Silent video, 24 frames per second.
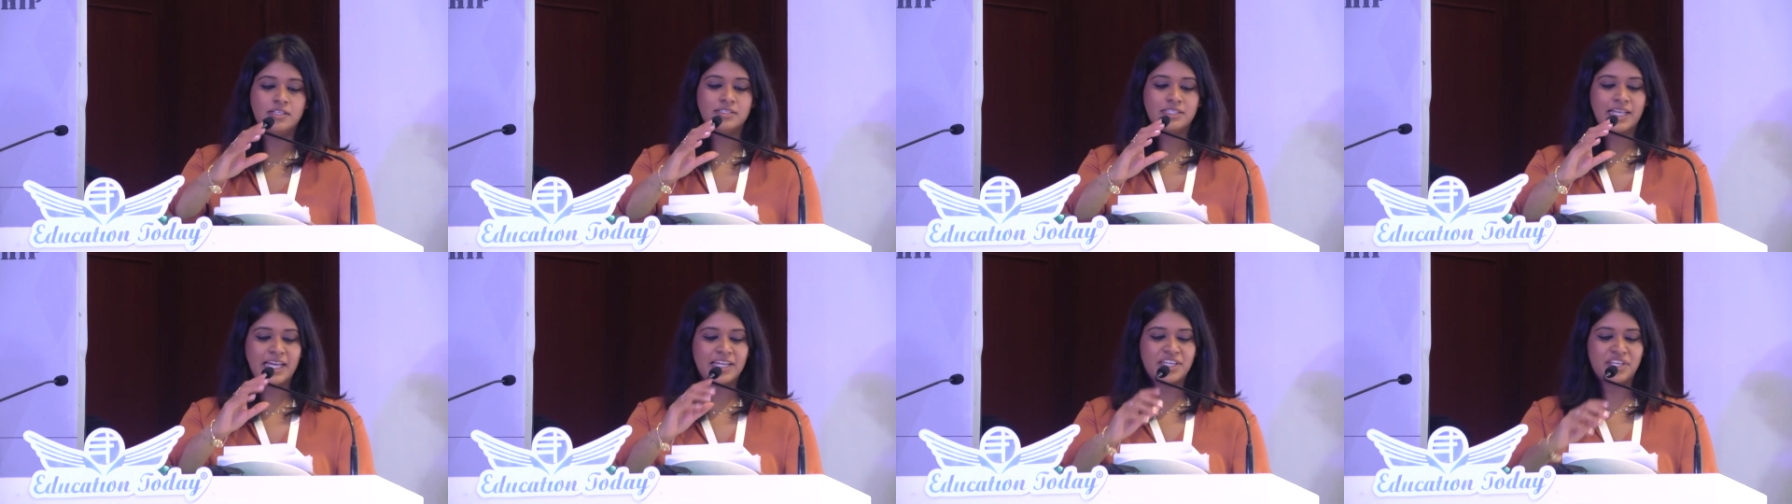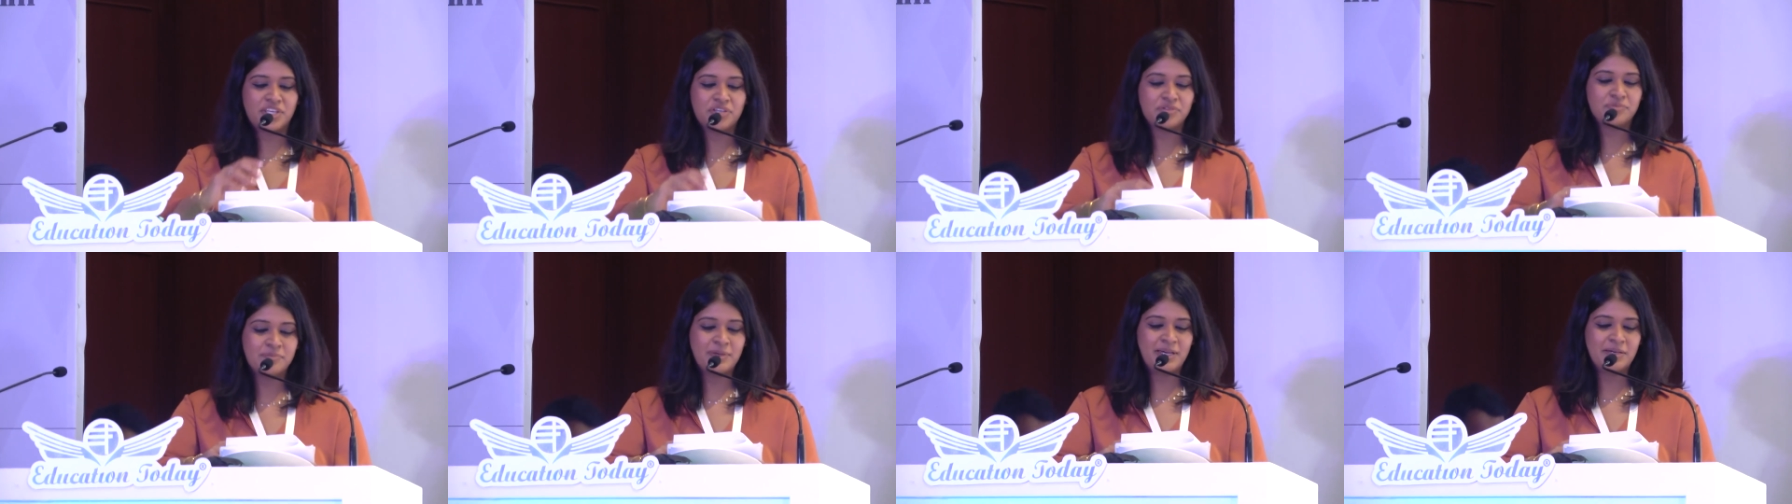Thank
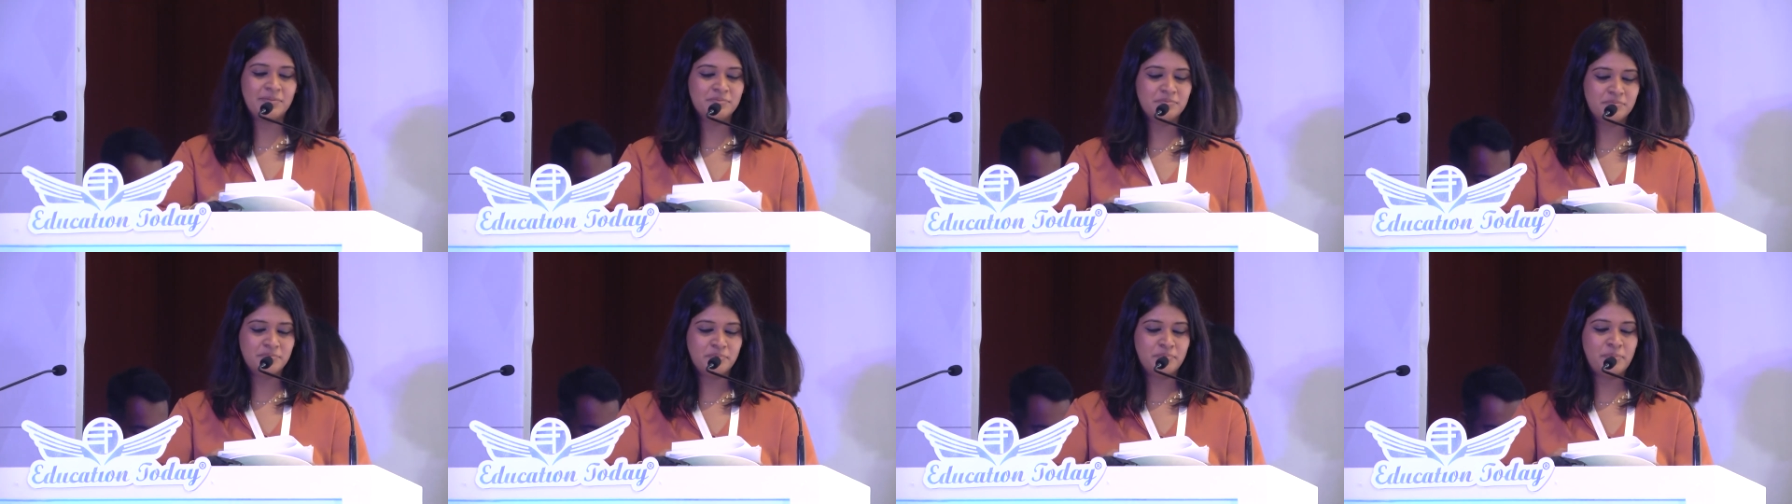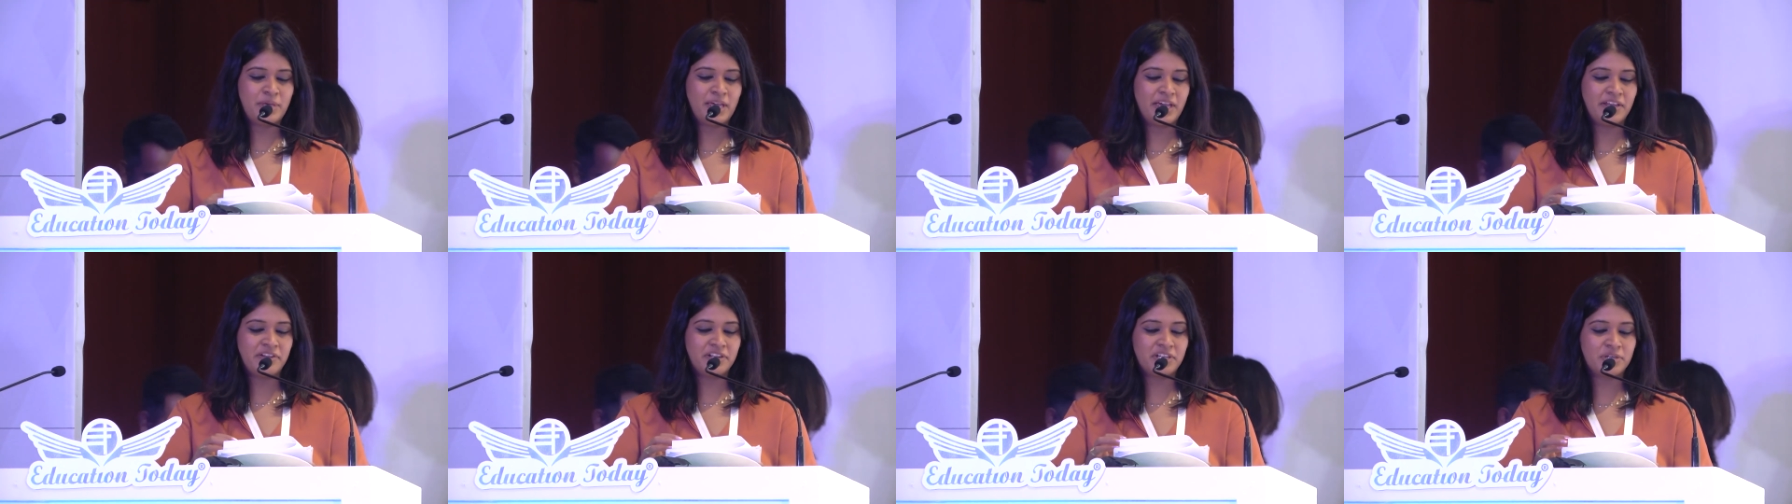you, ma'am.
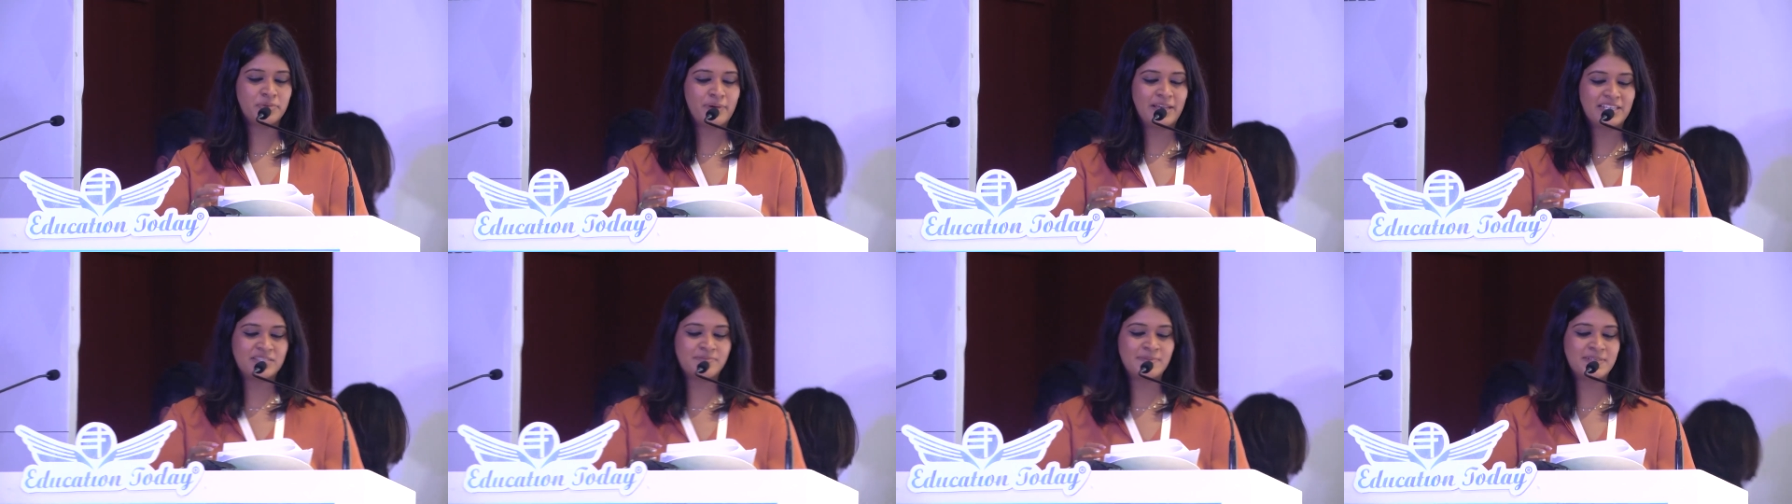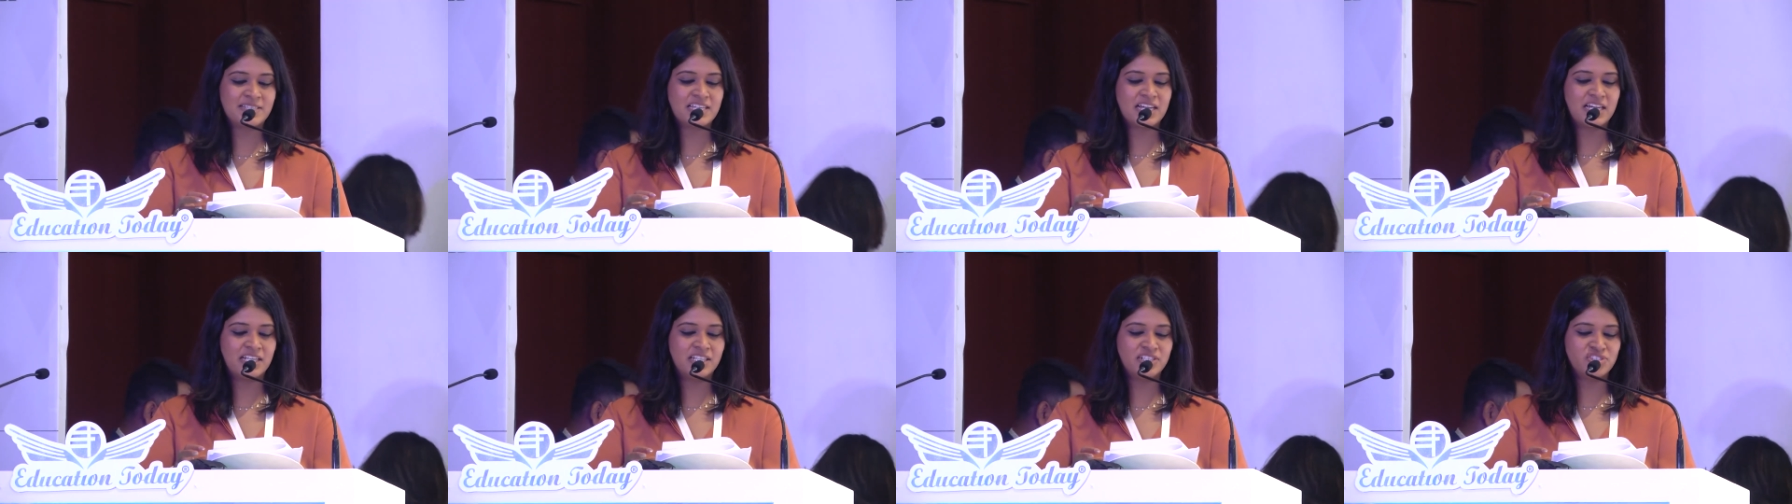May I request
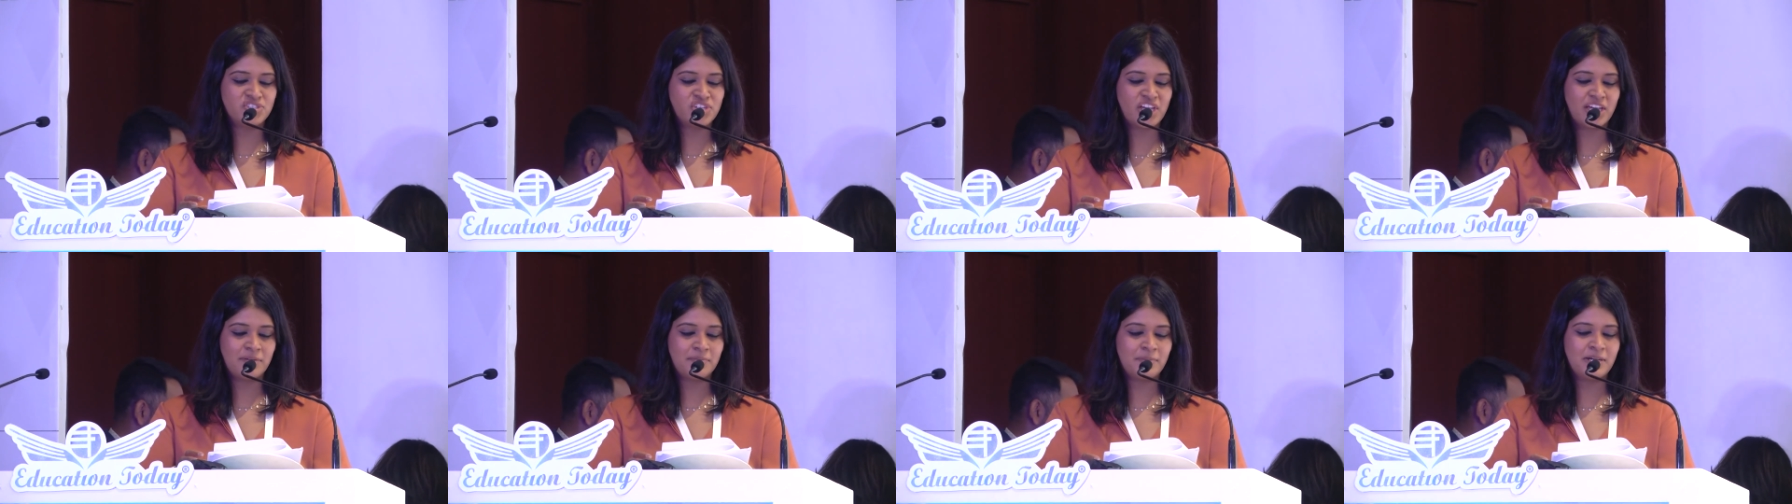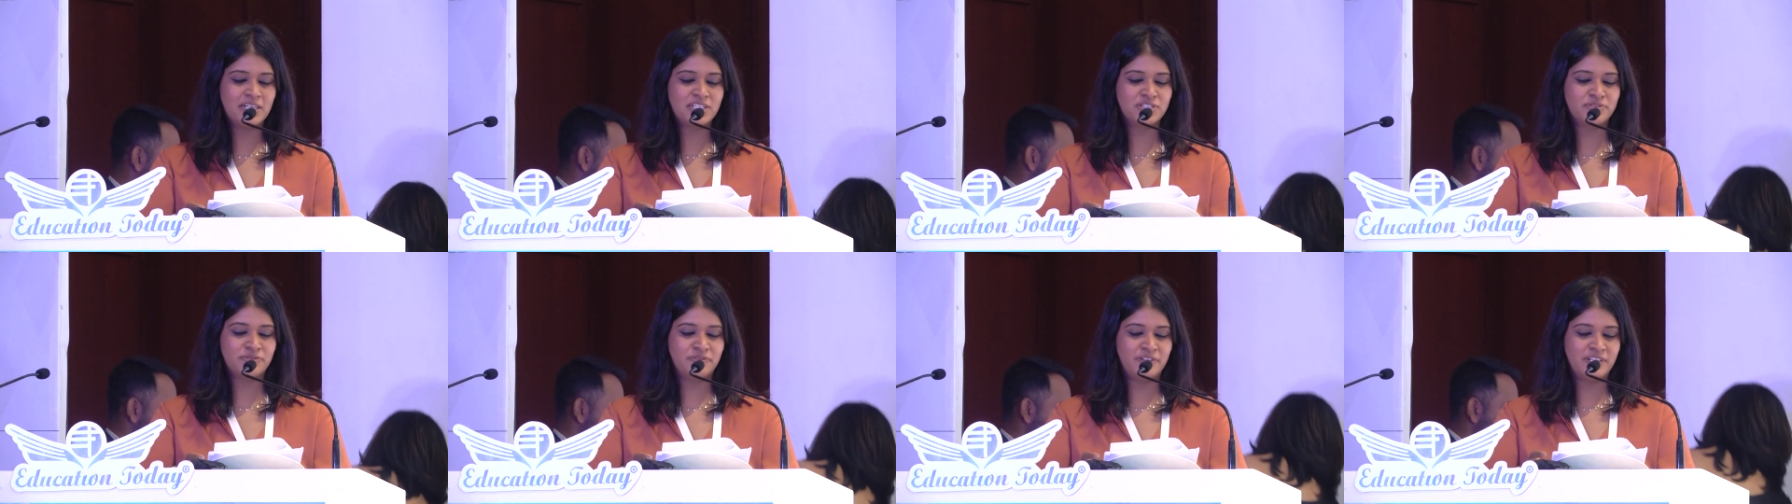Mr. Anil Sharma
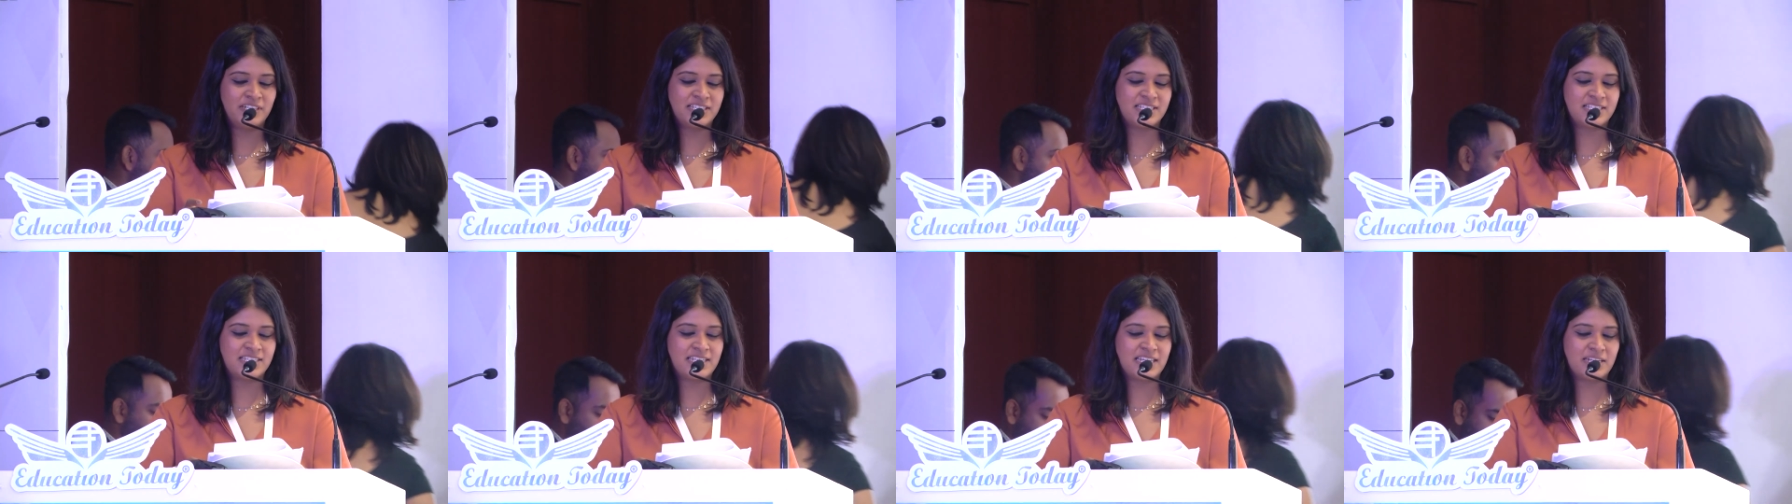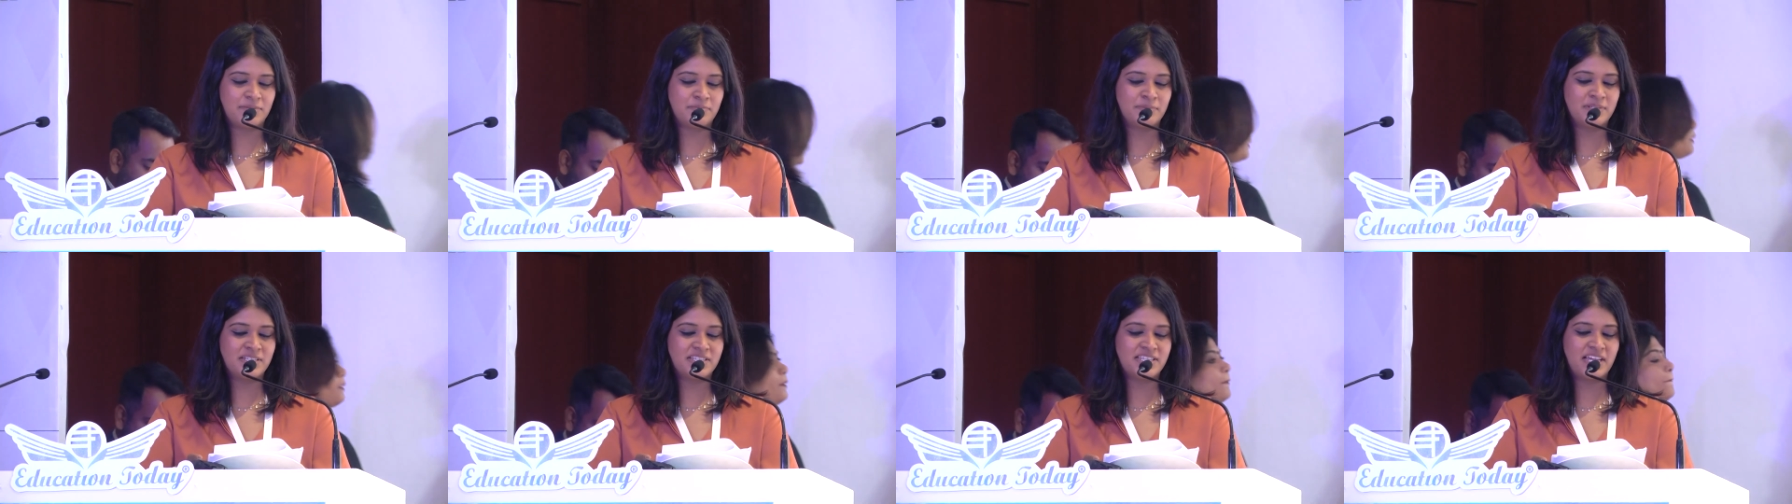to felicitate Ms.